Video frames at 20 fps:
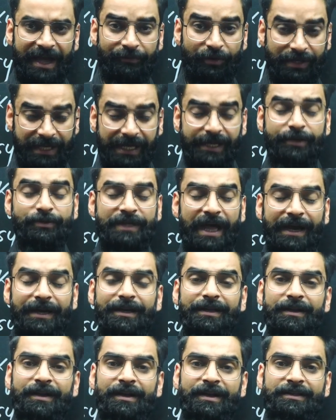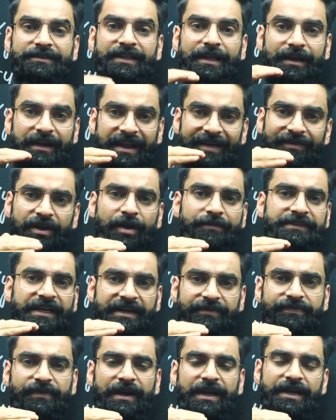I would tell you that the level of the
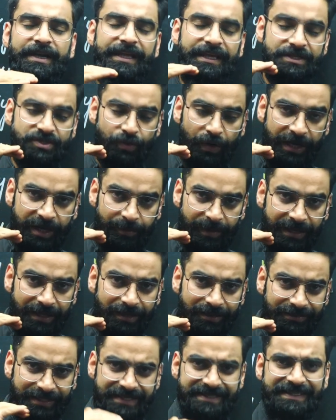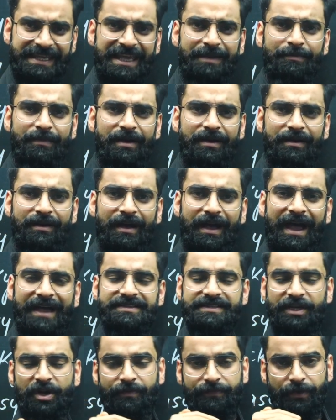difficulty is going to be the same
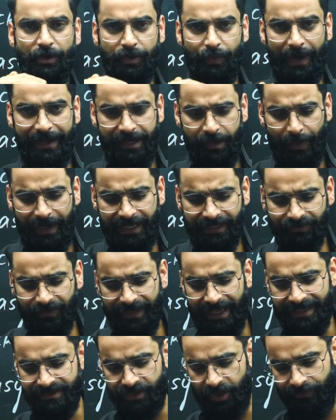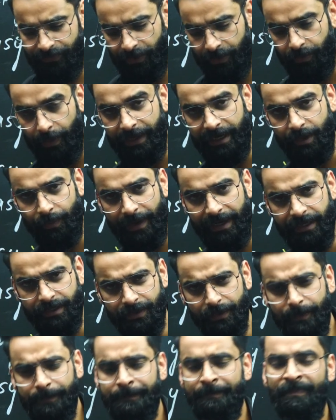as that of your 2023, as that of your
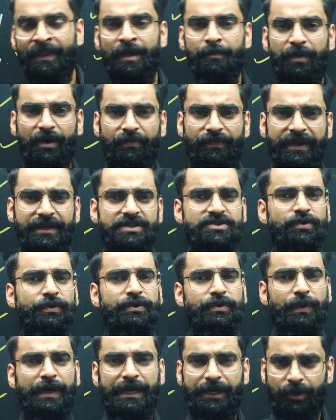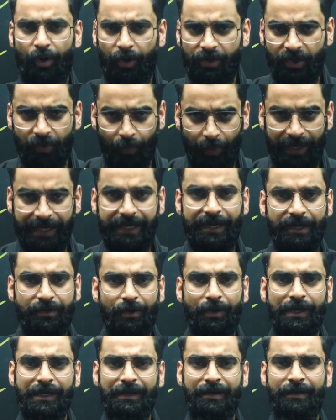2022. Perfect. So you need not to worry at
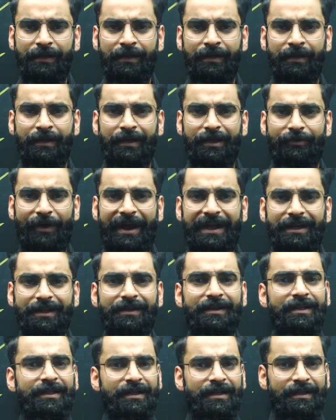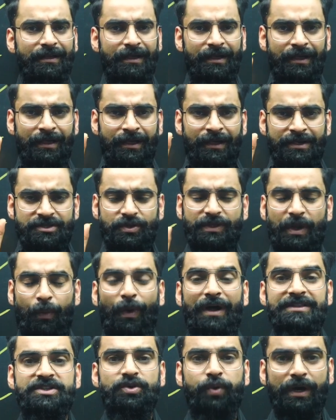all, right? So the
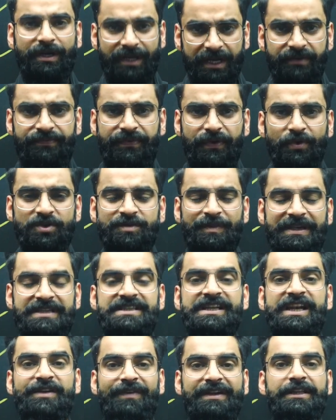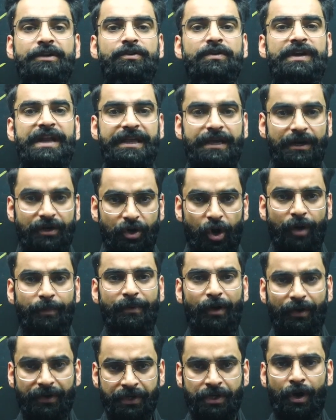ones who are confused basically whether to take a drop
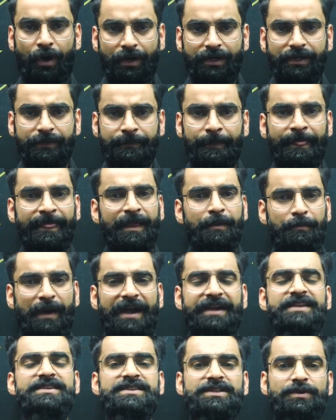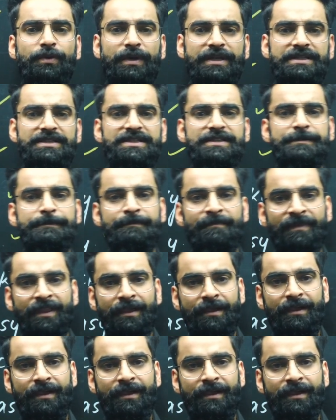or not, my dear students,